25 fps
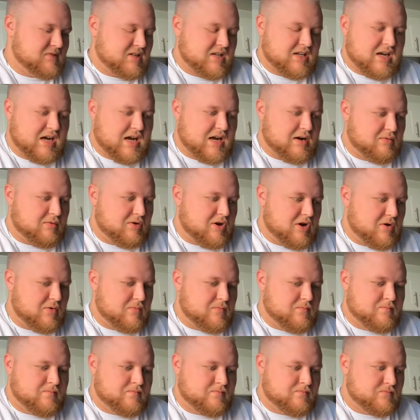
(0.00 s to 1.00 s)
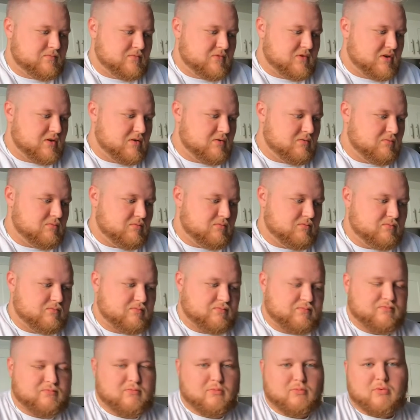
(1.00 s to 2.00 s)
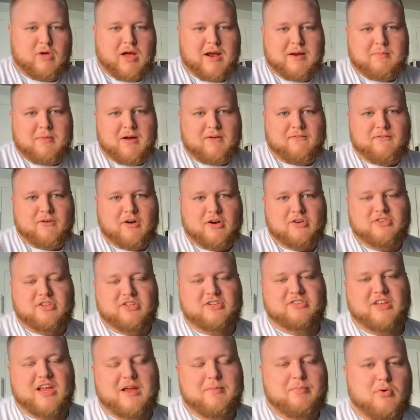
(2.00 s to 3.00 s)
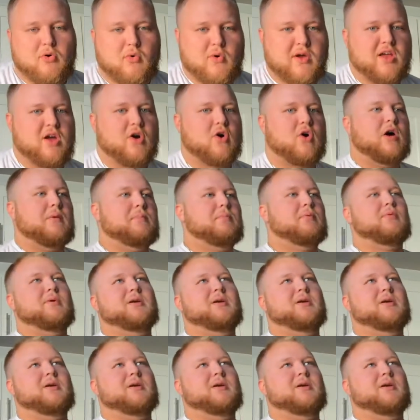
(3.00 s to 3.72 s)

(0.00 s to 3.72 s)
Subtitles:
don't know. Like my first example, we go up and we